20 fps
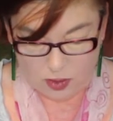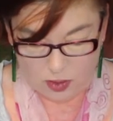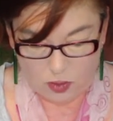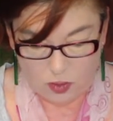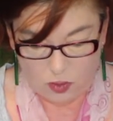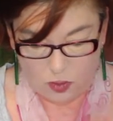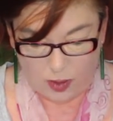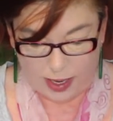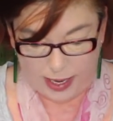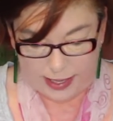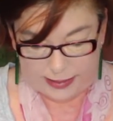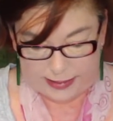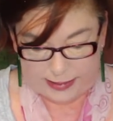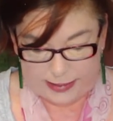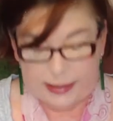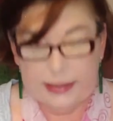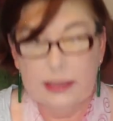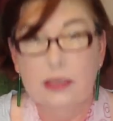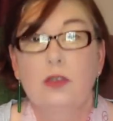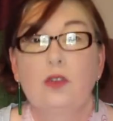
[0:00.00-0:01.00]
Oh, and
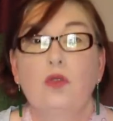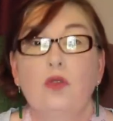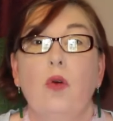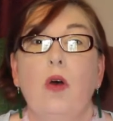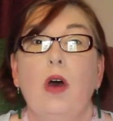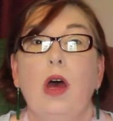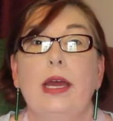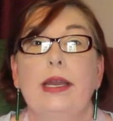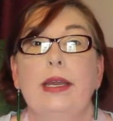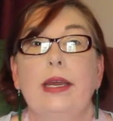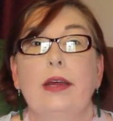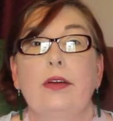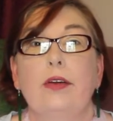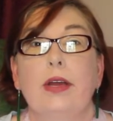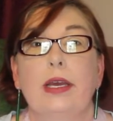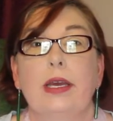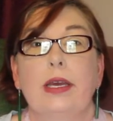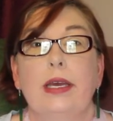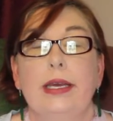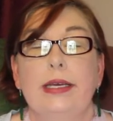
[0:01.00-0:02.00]
Sticks and Twine, Eric,
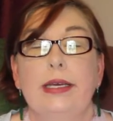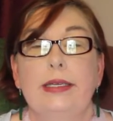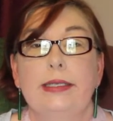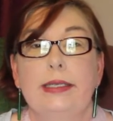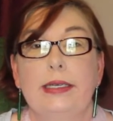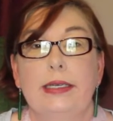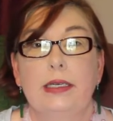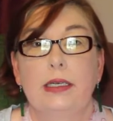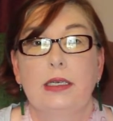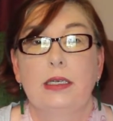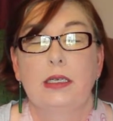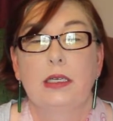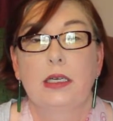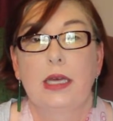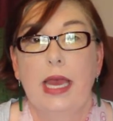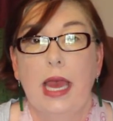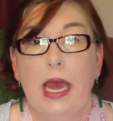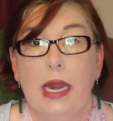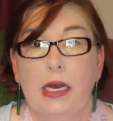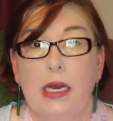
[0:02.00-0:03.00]
he's in
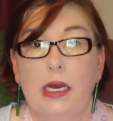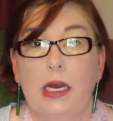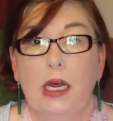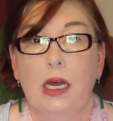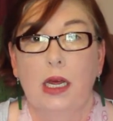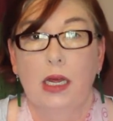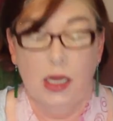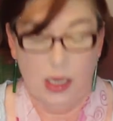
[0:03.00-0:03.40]
Canada,